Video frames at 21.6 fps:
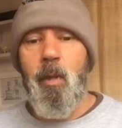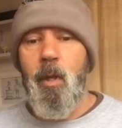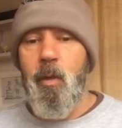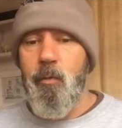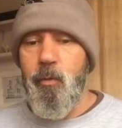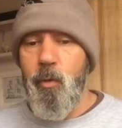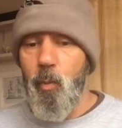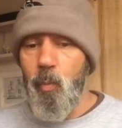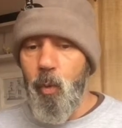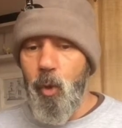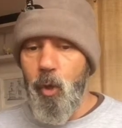
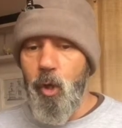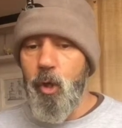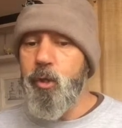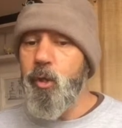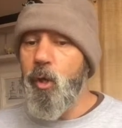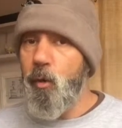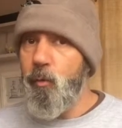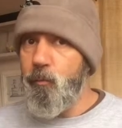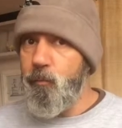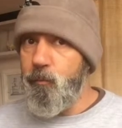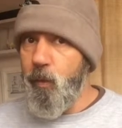The word
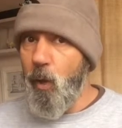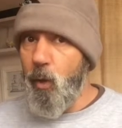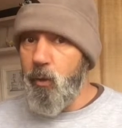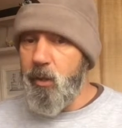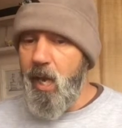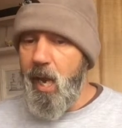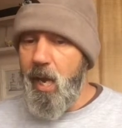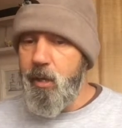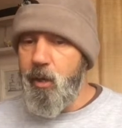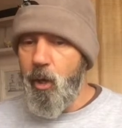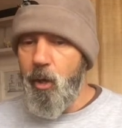
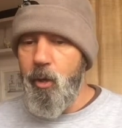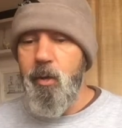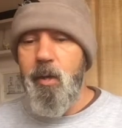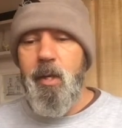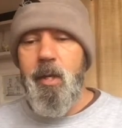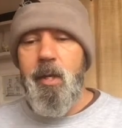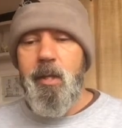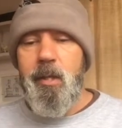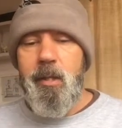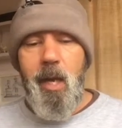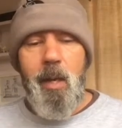volcano
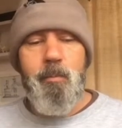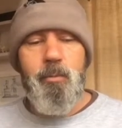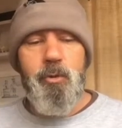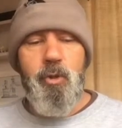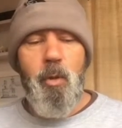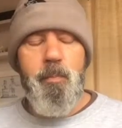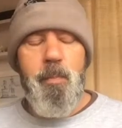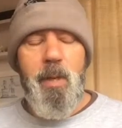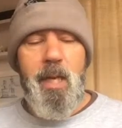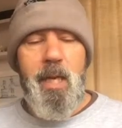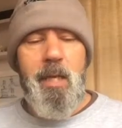comes
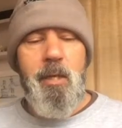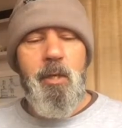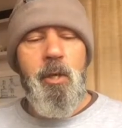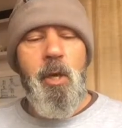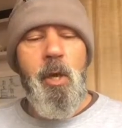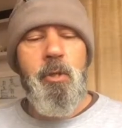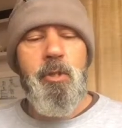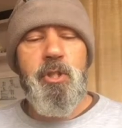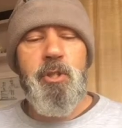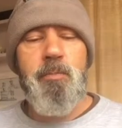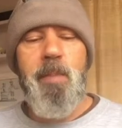from the
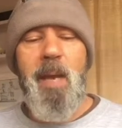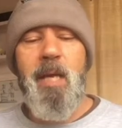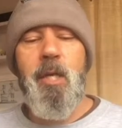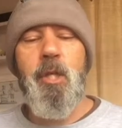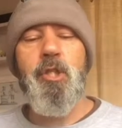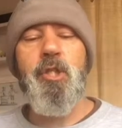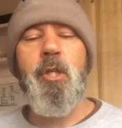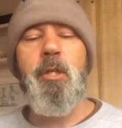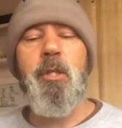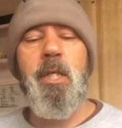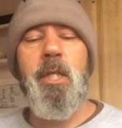
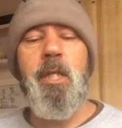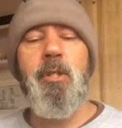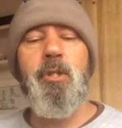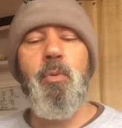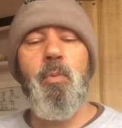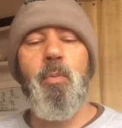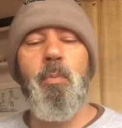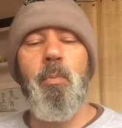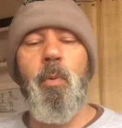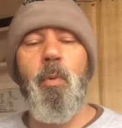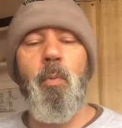Indo-Spanishanese
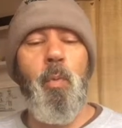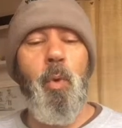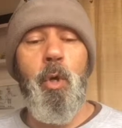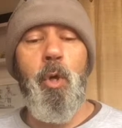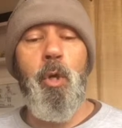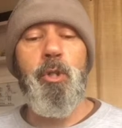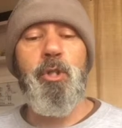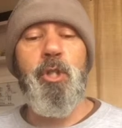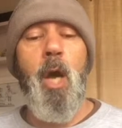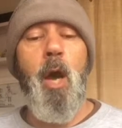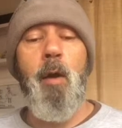
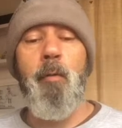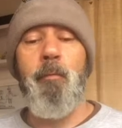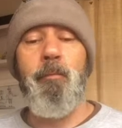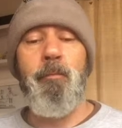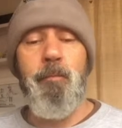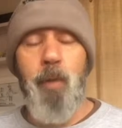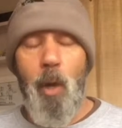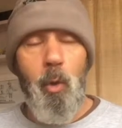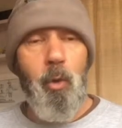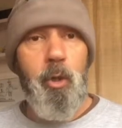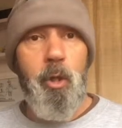words
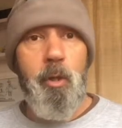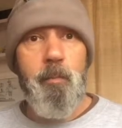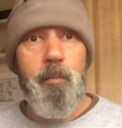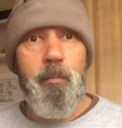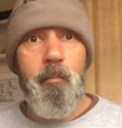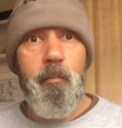Volc,